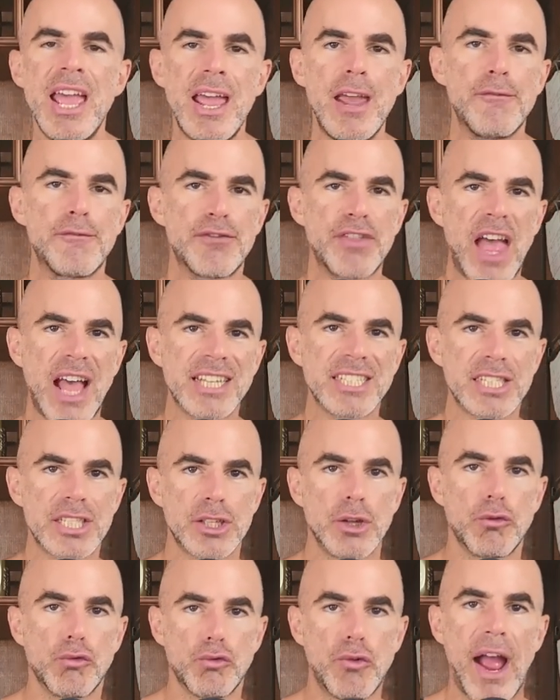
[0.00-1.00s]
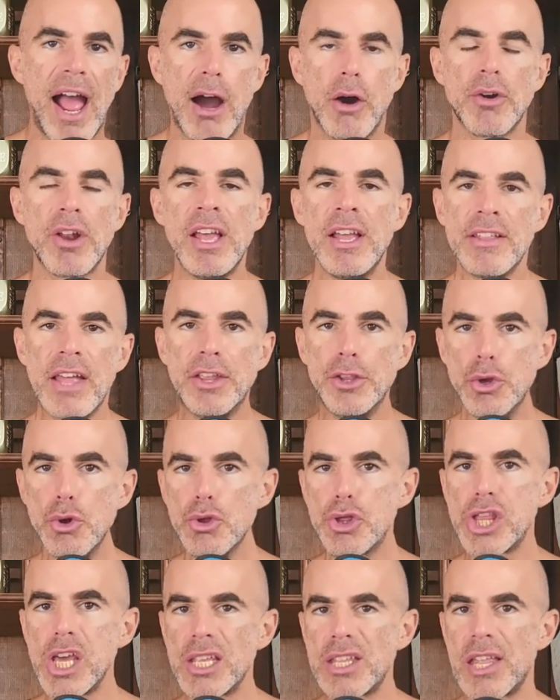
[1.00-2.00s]
If that's the route and
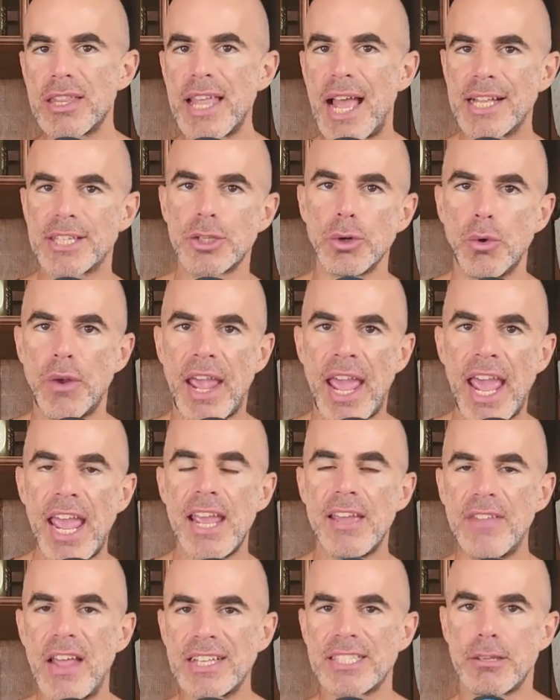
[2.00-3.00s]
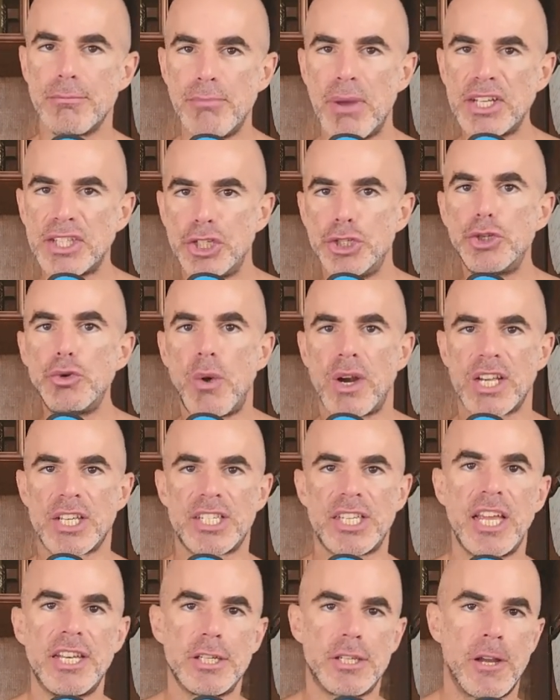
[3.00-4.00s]
you think that that's okay and that's the message you want to
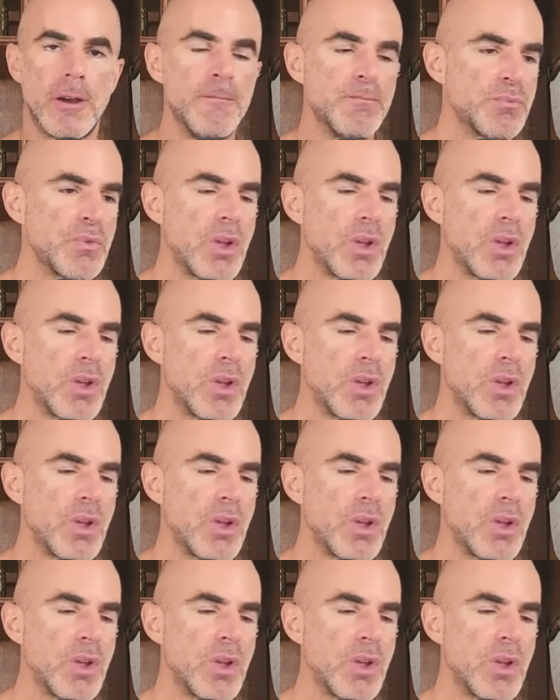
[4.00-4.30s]
send to